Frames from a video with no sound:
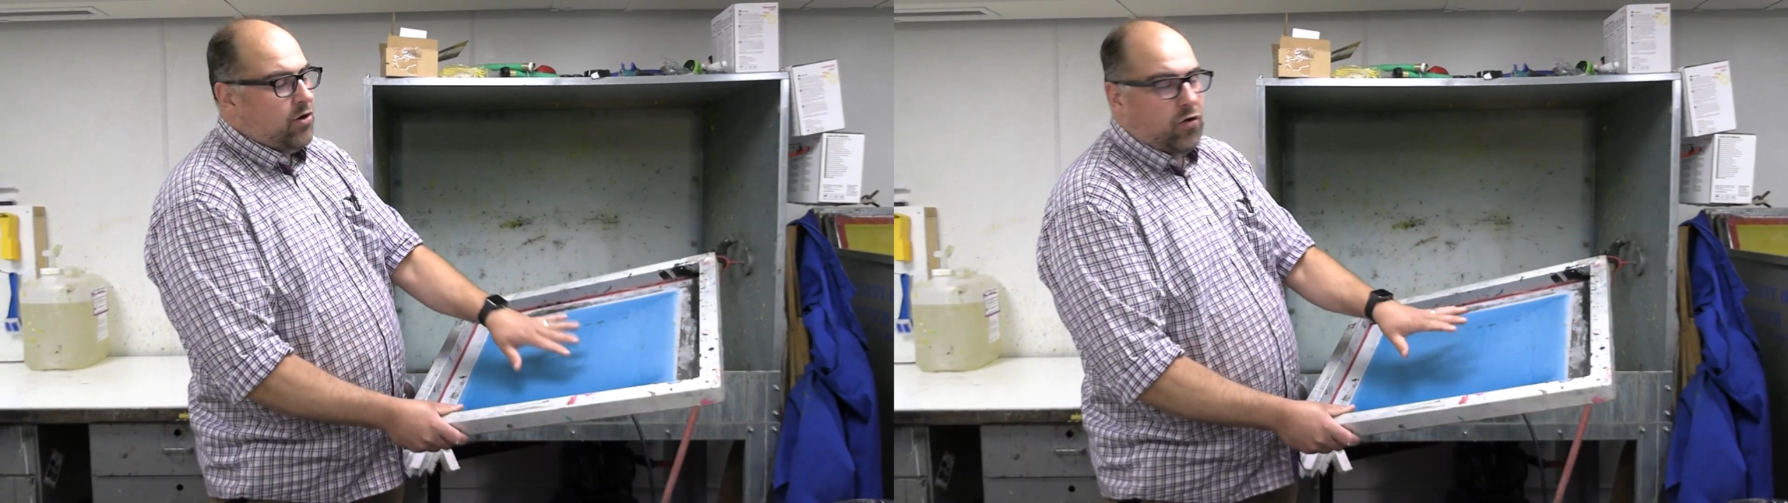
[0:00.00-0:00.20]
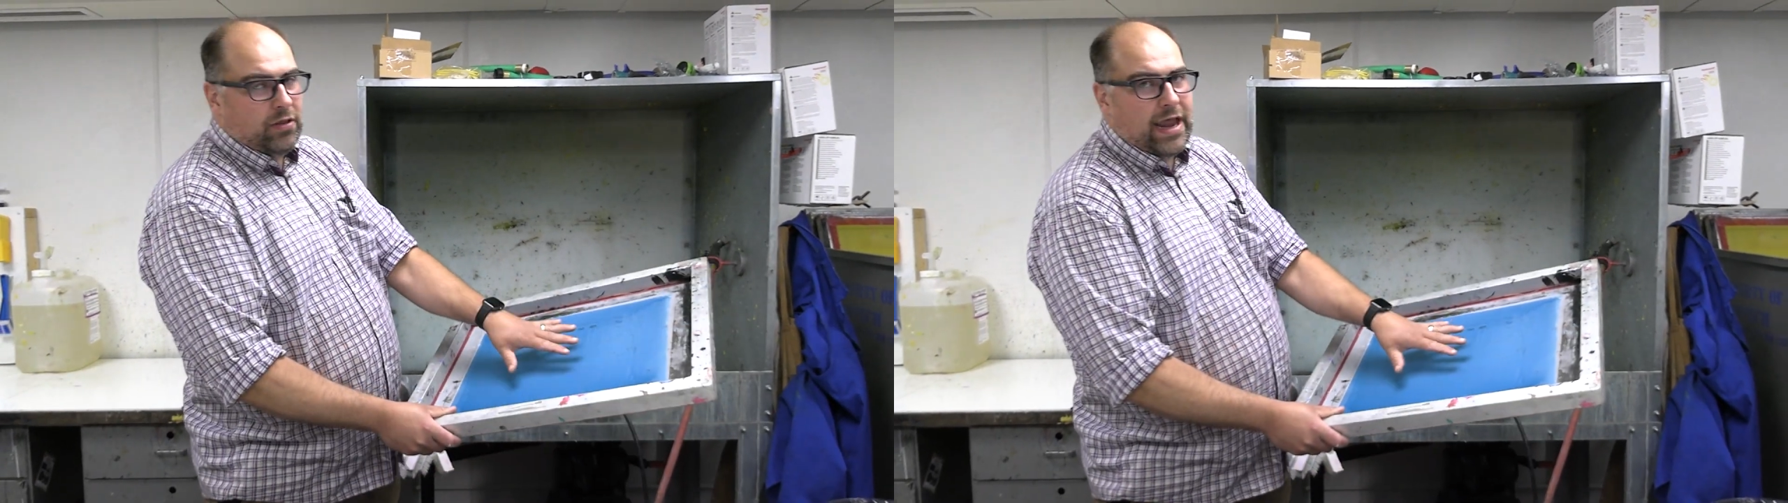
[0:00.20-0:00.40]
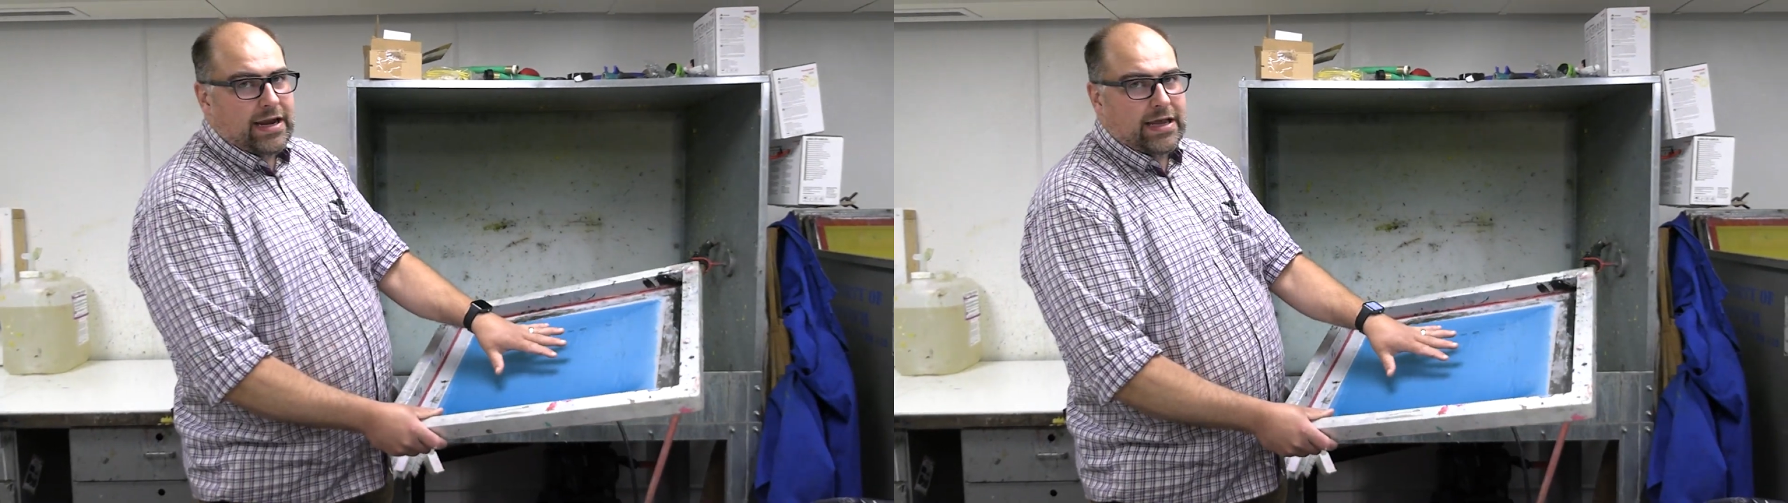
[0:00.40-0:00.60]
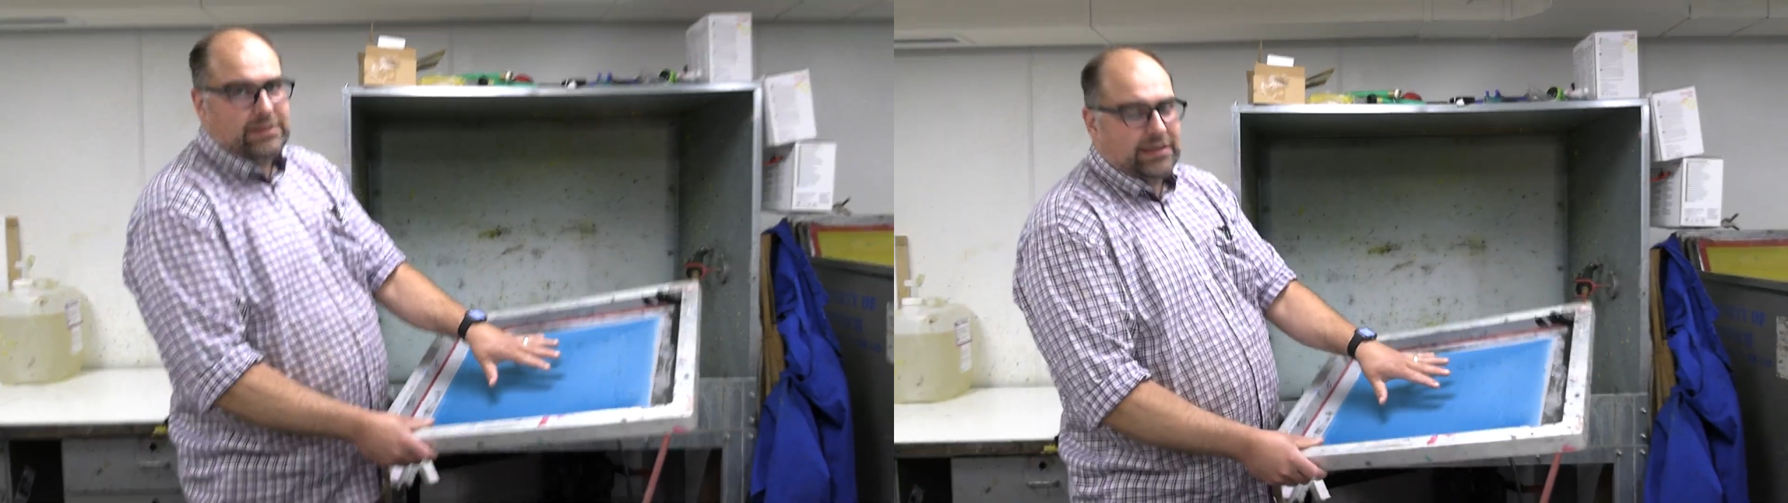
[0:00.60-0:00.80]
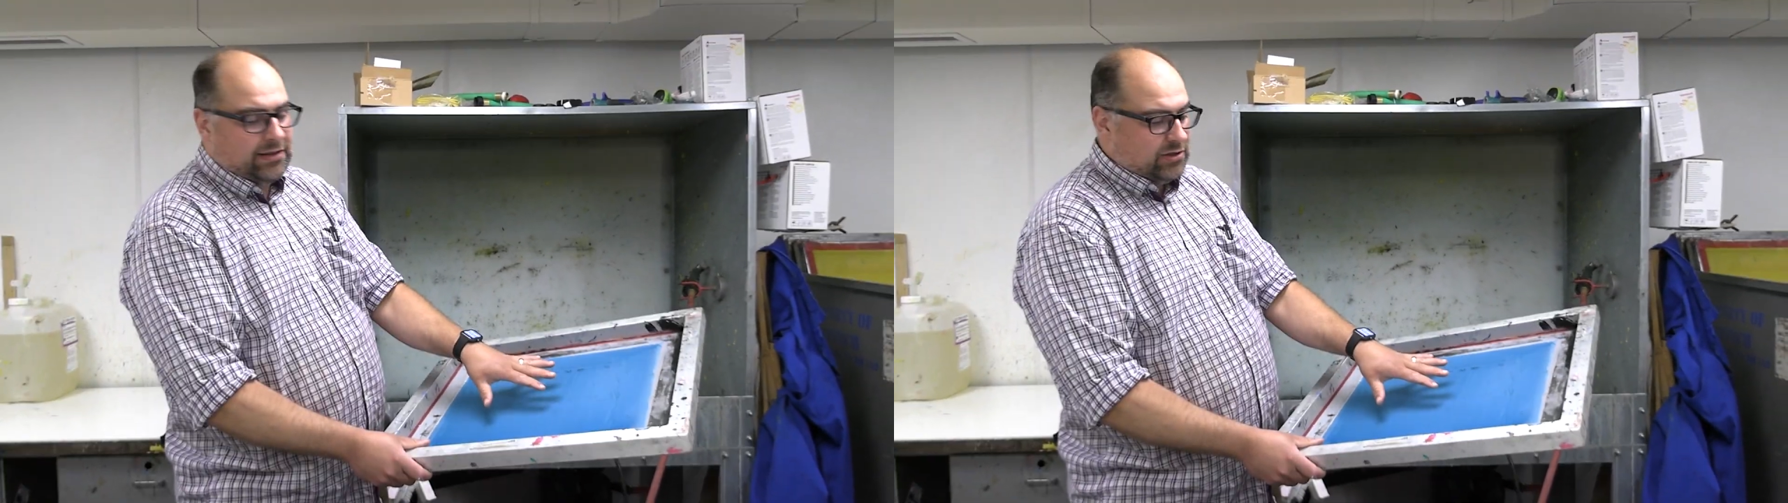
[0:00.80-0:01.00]
No light
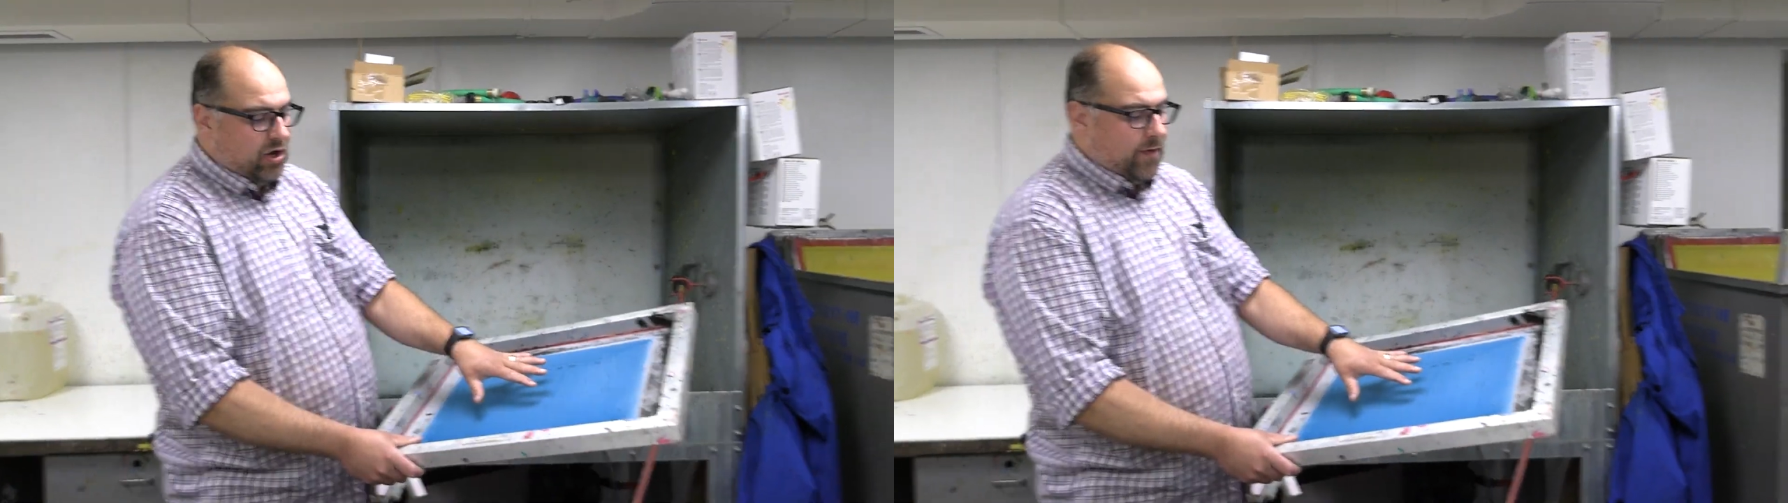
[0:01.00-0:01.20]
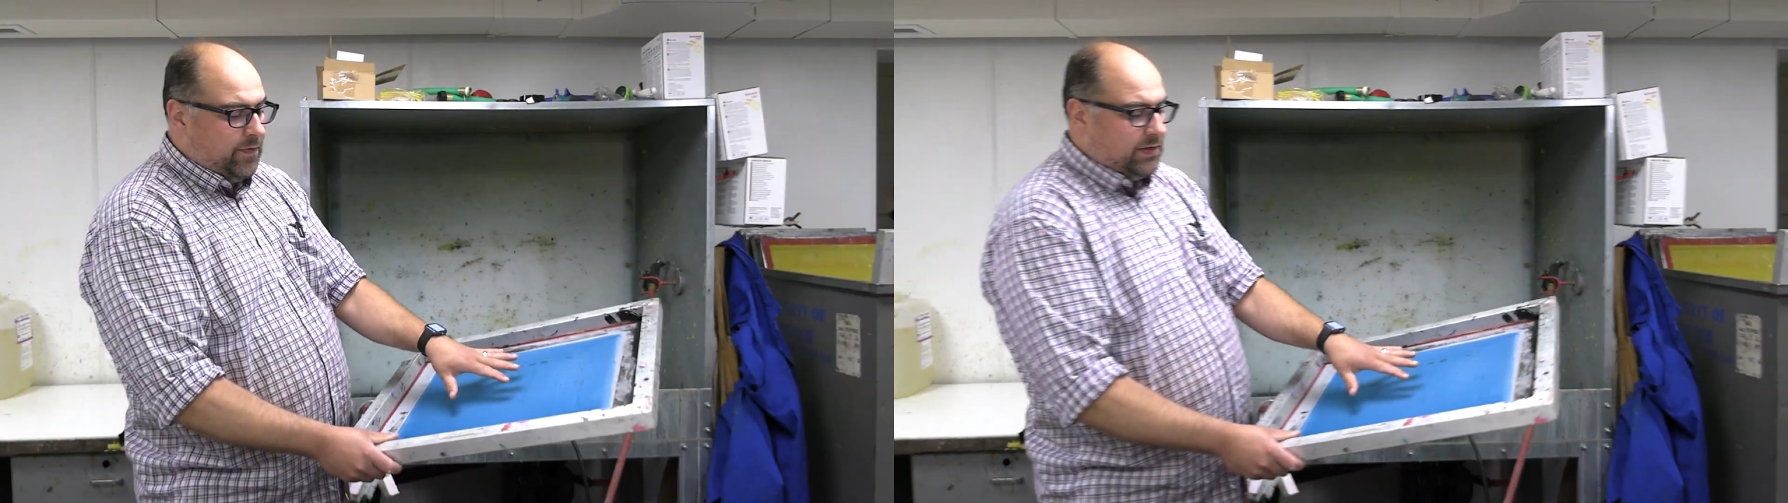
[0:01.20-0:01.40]
has hit the top